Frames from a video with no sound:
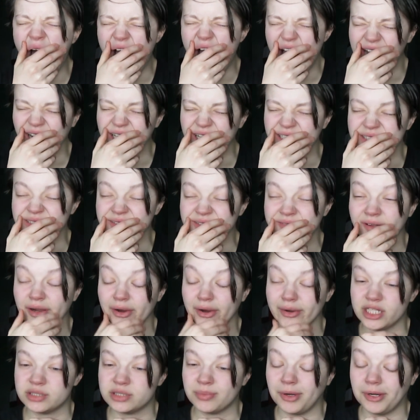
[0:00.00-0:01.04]
is
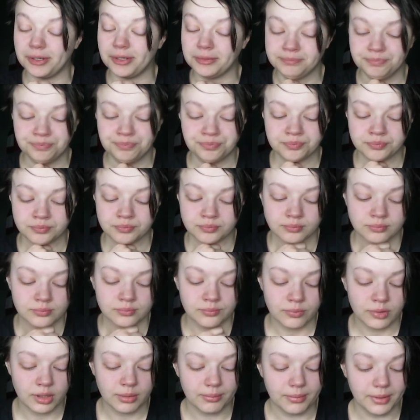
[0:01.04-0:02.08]
very small.
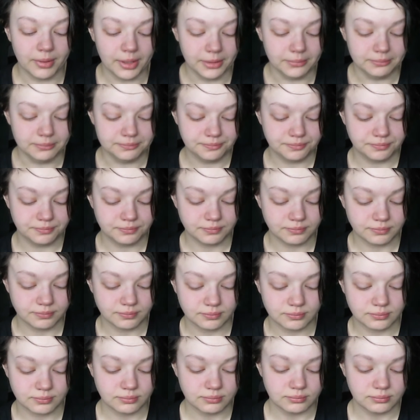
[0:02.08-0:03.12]
But
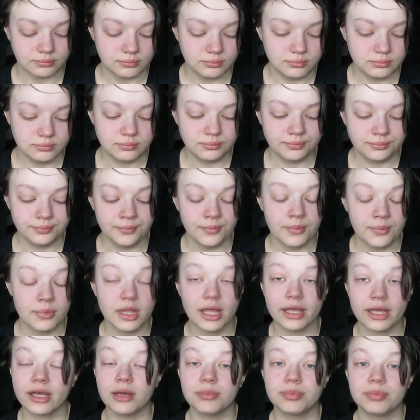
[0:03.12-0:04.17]

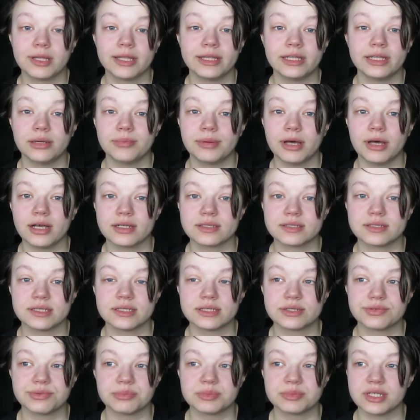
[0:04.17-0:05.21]
I got plenty of
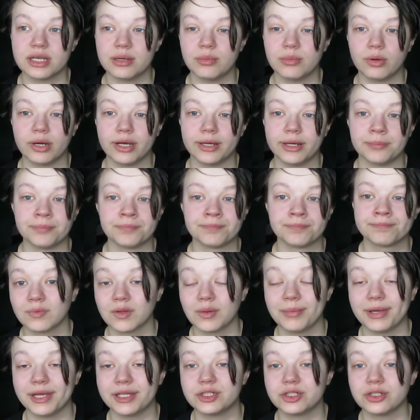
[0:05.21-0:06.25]
boxes from Subway.
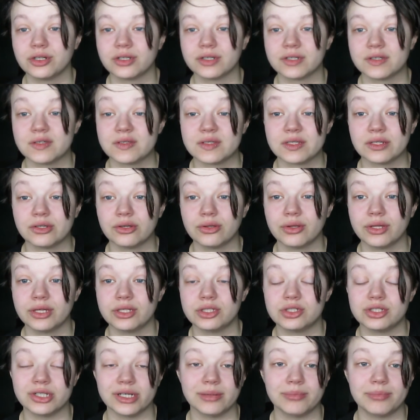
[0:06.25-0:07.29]
My trunk is literally
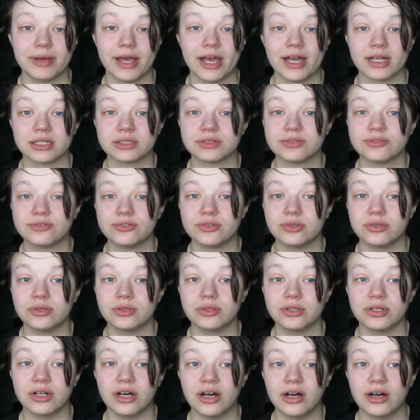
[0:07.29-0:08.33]
jam-packed
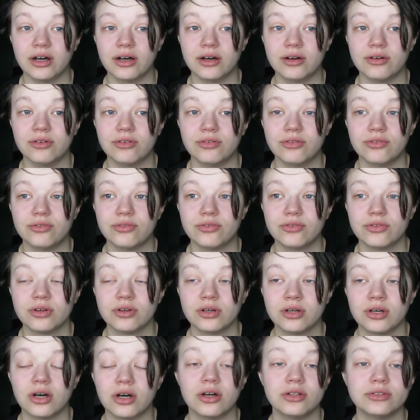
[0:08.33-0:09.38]
full of
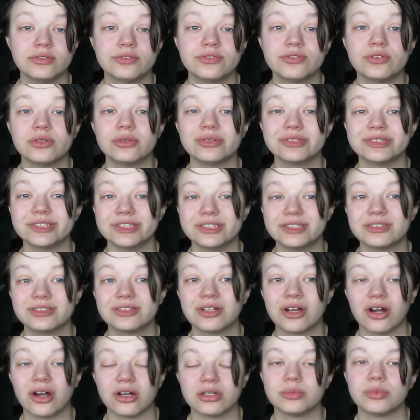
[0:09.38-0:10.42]
unfolded
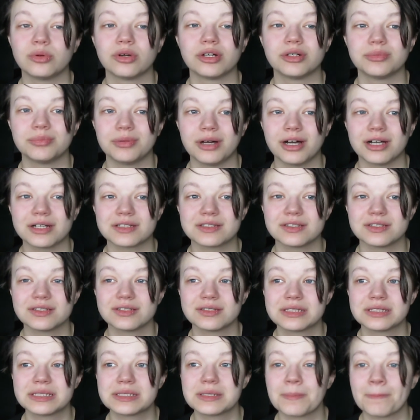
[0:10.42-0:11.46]
cardboard
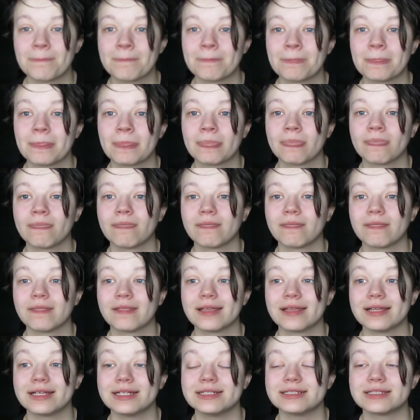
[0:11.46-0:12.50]
boxes.
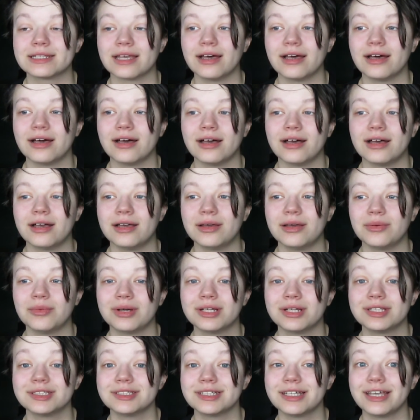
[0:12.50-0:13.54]
Because I
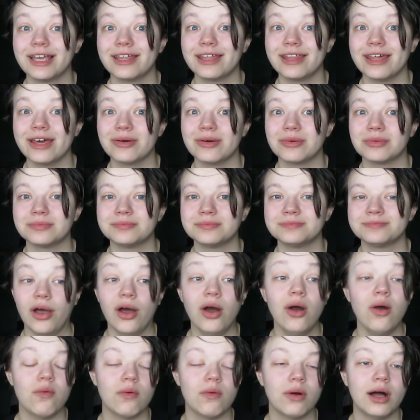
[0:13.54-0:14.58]
want to get out.
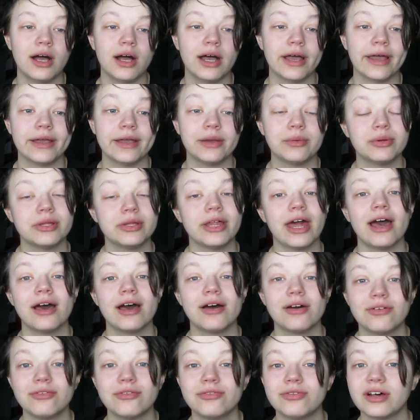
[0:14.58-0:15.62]
Oh, I would
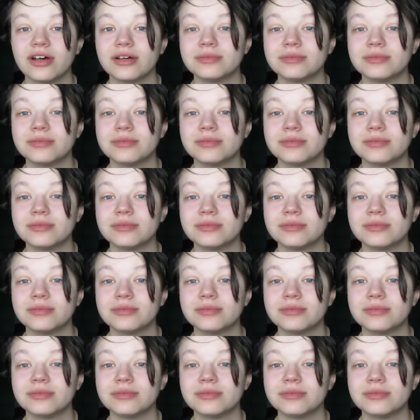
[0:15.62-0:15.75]
have,